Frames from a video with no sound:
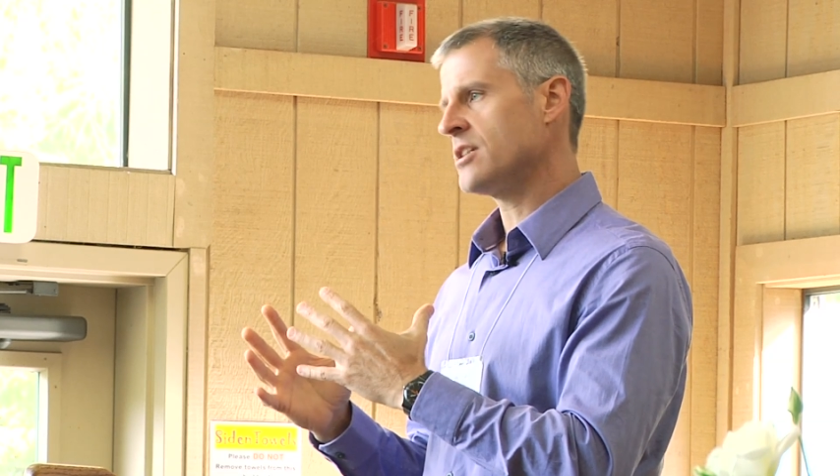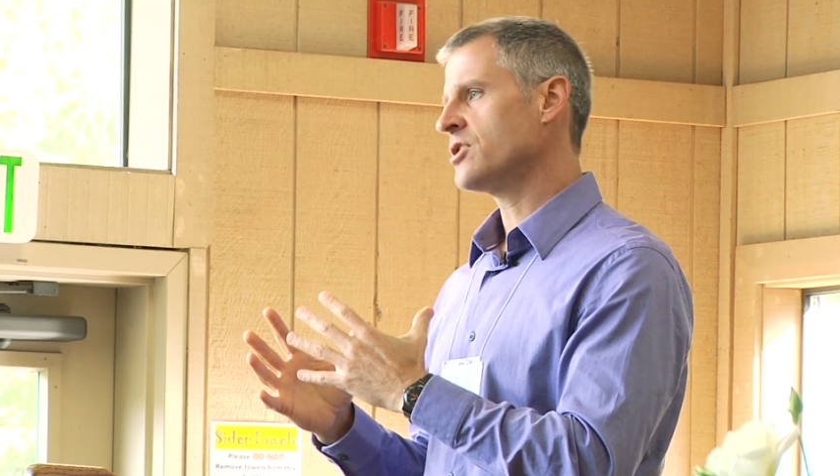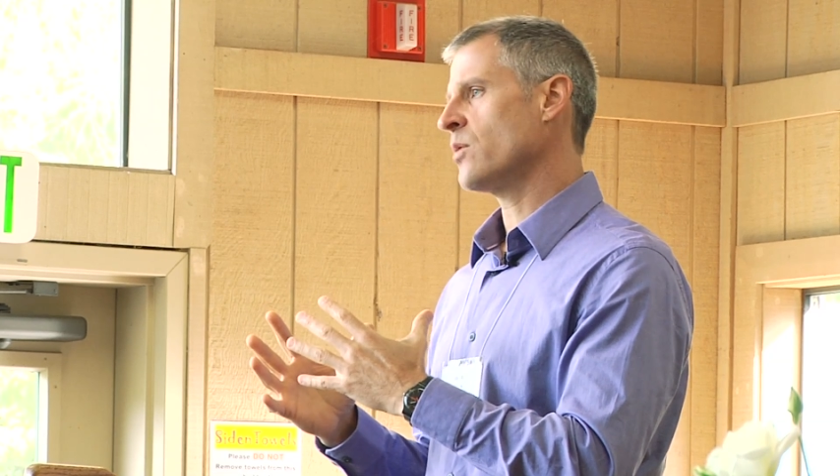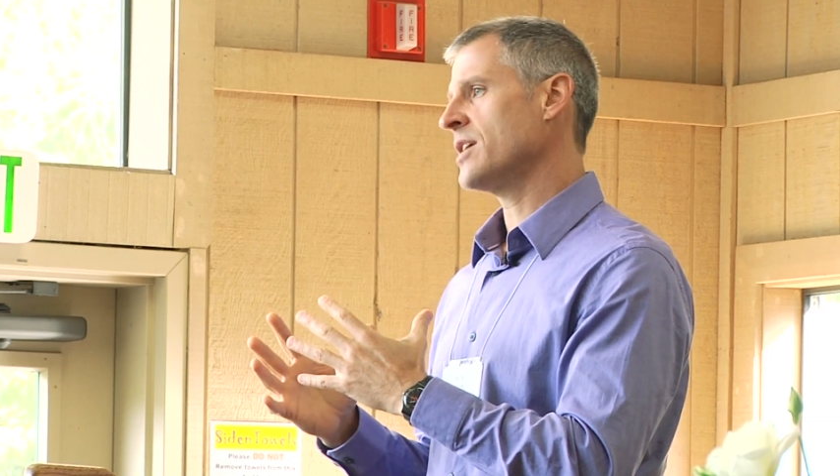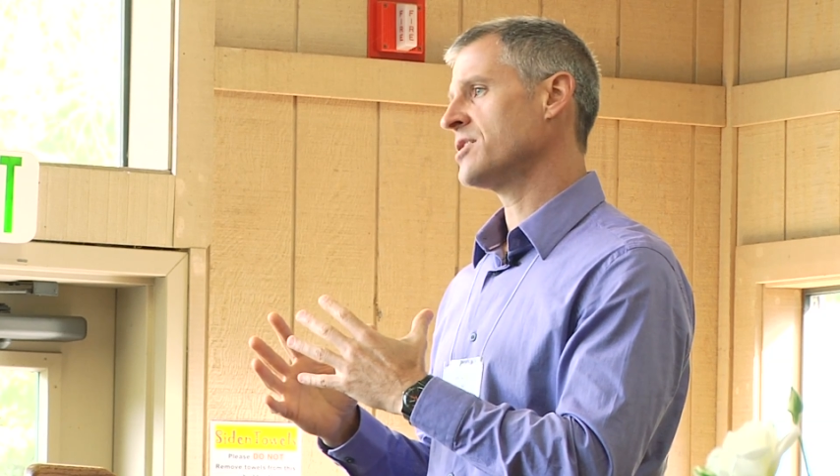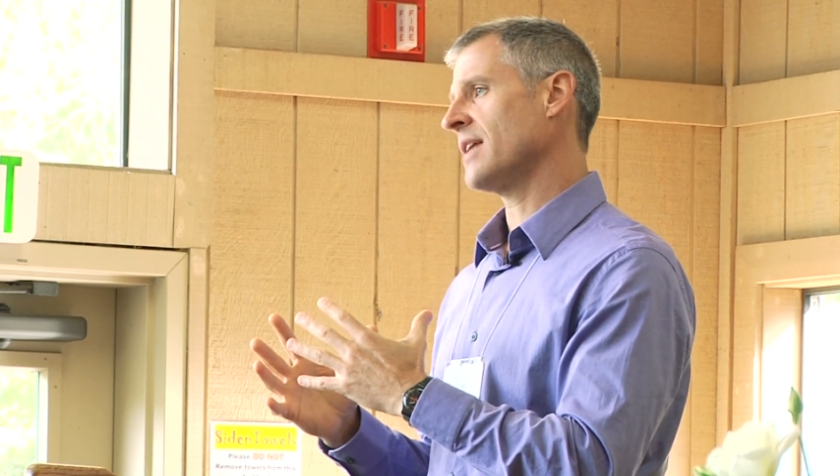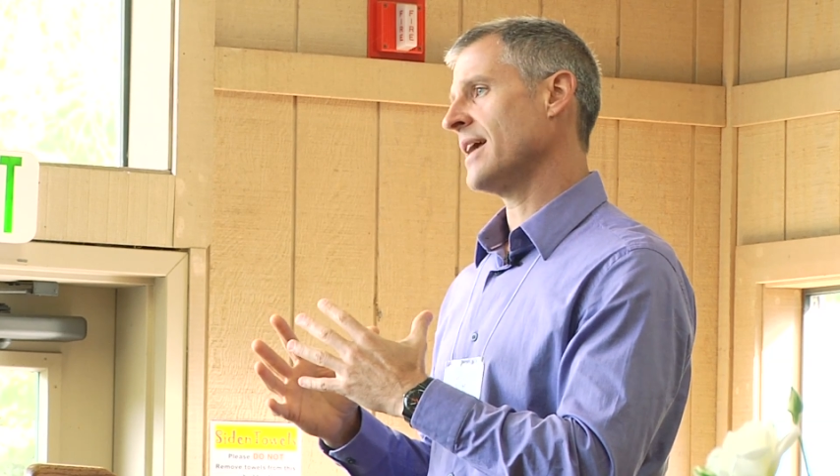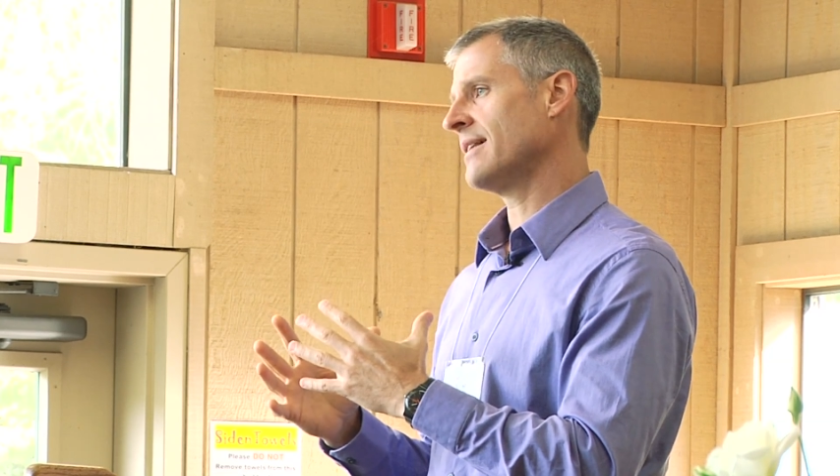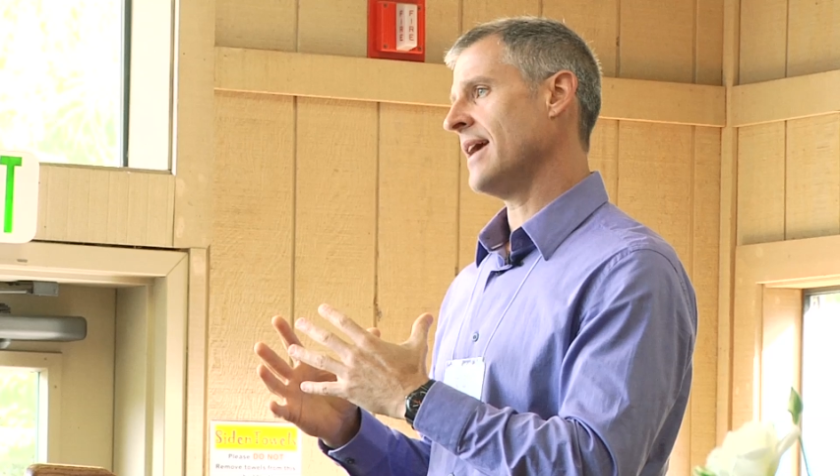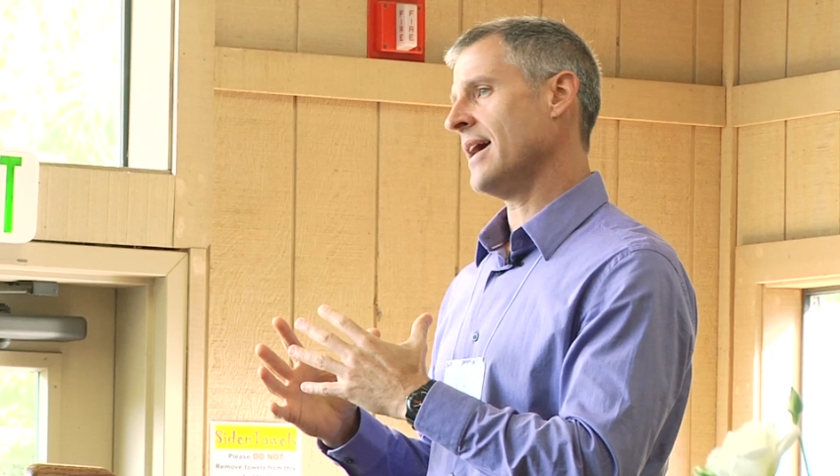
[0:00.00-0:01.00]
a situation
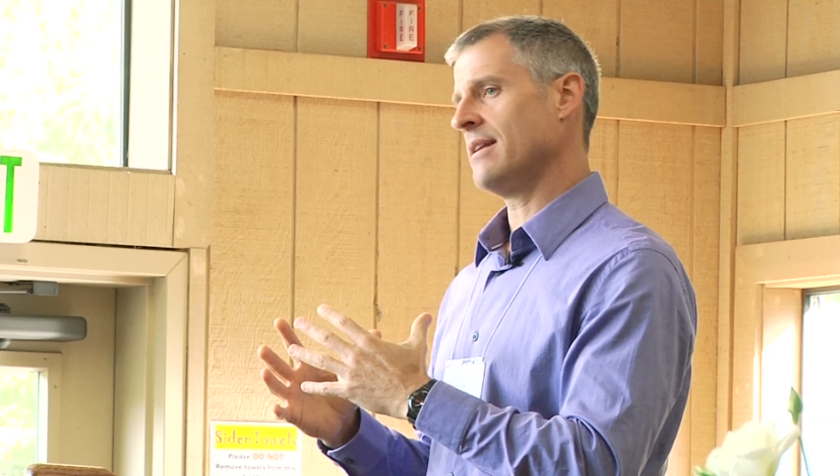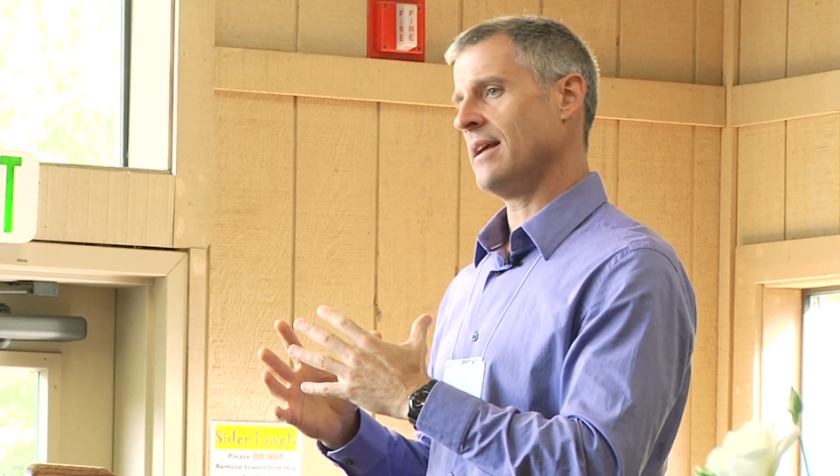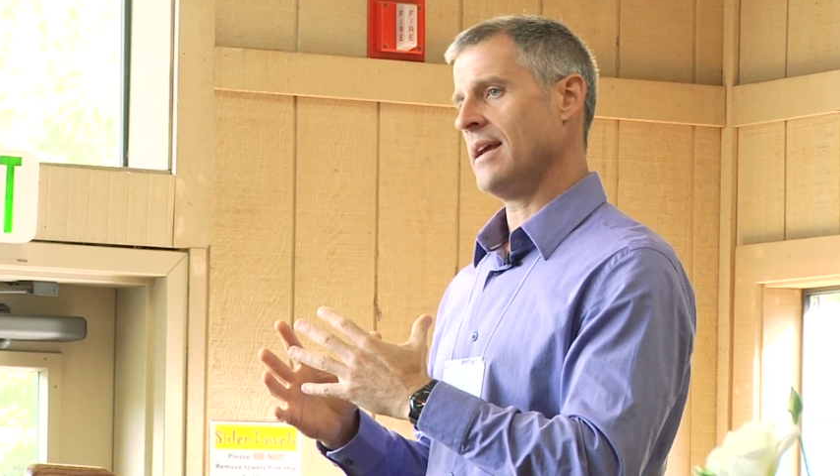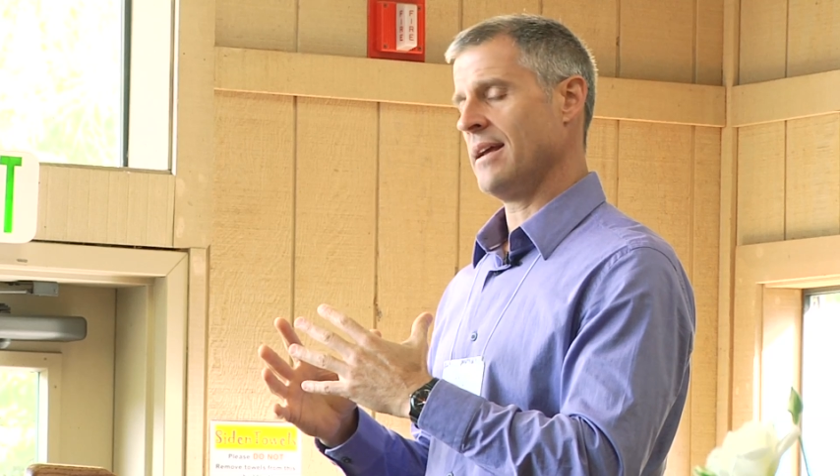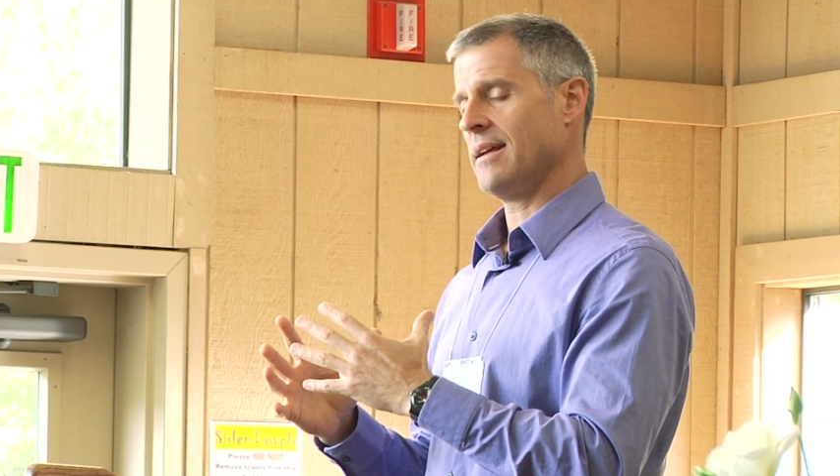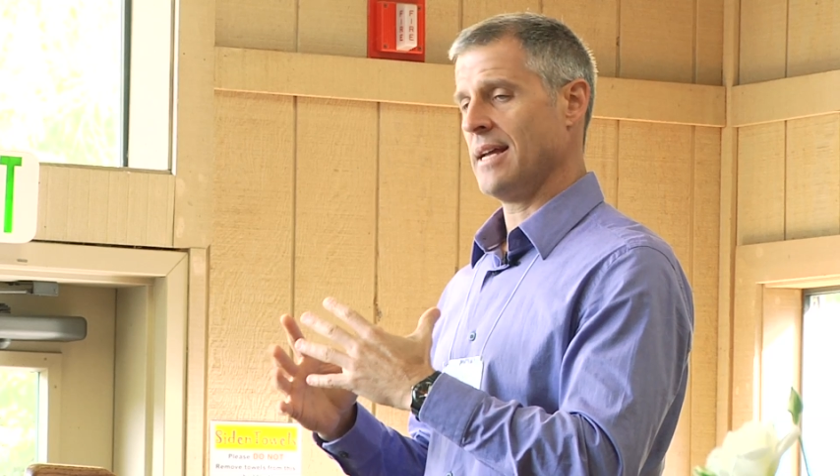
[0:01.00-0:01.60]
like that,